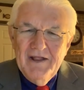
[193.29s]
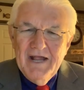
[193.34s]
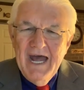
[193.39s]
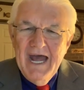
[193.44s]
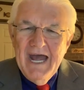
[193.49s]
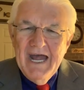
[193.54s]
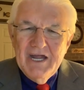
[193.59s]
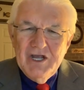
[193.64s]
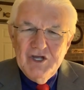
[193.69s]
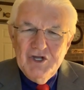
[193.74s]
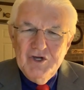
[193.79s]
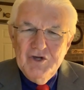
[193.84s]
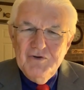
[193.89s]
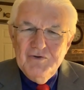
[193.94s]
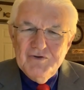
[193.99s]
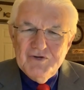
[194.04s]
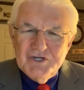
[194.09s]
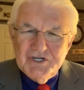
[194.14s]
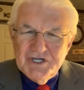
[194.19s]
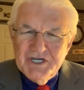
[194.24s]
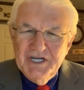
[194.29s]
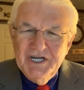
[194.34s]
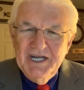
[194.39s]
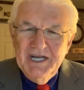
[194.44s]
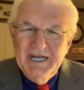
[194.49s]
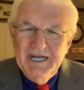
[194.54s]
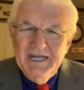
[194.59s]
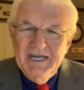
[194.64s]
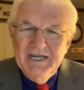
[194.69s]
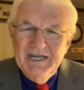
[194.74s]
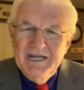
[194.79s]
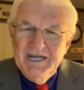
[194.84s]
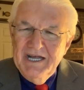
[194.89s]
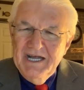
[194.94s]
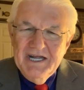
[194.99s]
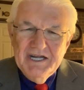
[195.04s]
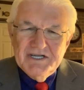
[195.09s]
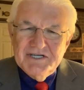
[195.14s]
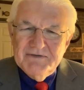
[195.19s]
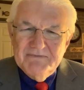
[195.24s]
that you see
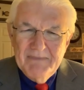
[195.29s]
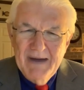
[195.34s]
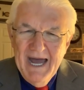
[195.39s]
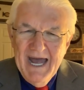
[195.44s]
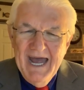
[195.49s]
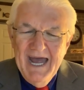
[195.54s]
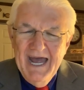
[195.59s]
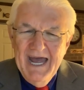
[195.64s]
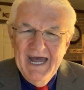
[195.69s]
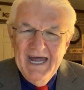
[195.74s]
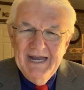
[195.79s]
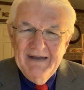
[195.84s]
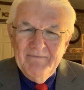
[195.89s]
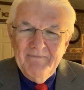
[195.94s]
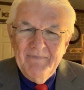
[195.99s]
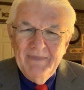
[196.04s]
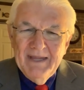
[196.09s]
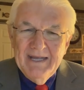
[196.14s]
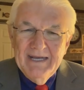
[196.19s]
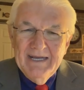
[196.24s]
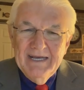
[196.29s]
is mine.